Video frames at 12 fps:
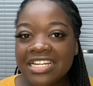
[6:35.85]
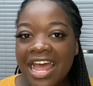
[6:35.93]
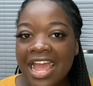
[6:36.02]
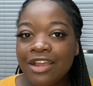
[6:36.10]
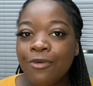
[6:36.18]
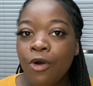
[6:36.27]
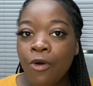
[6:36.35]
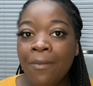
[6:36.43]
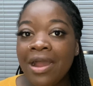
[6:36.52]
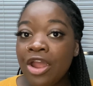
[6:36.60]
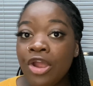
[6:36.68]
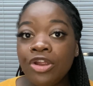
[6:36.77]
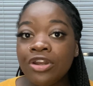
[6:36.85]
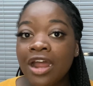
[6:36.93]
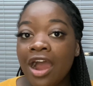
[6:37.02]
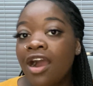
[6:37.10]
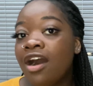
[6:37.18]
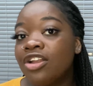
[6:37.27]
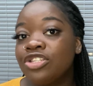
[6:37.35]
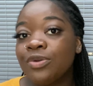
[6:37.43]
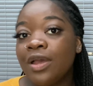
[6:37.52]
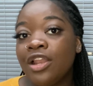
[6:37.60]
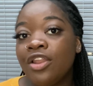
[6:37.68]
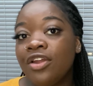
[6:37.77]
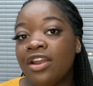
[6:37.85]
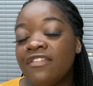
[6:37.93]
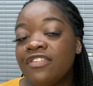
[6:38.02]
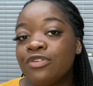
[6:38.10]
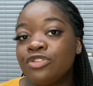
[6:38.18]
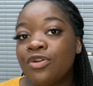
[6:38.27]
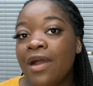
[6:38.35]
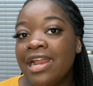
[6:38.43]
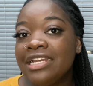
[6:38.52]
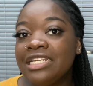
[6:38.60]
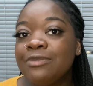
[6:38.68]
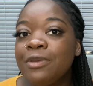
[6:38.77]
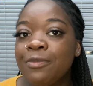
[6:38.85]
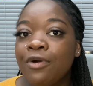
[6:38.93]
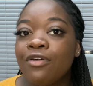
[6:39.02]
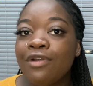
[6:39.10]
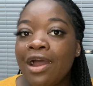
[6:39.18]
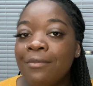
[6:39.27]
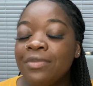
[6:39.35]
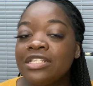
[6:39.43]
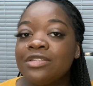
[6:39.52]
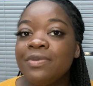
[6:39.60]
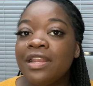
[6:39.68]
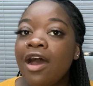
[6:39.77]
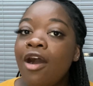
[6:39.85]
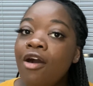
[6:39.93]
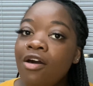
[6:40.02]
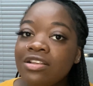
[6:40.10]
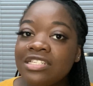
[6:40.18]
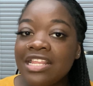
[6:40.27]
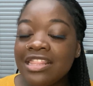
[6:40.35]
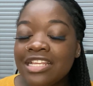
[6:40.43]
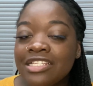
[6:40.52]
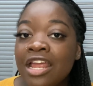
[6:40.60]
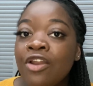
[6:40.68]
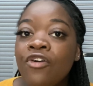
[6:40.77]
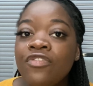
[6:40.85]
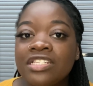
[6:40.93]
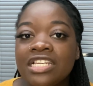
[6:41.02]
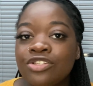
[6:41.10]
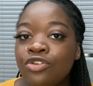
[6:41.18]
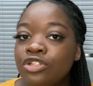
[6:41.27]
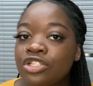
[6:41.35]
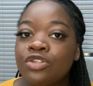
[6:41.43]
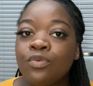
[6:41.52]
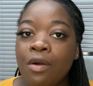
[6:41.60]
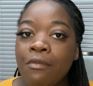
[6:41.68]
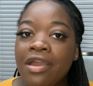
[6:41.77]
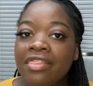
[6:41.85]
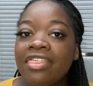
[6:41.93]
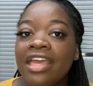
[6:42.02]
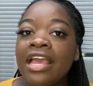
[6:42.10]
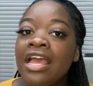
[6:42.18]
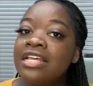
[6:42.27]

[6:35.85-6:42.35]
Like, on my own, I can't do it alone. I feel as though I need people around me to be like, oh, send this. And obviously it's not just a one-way thing.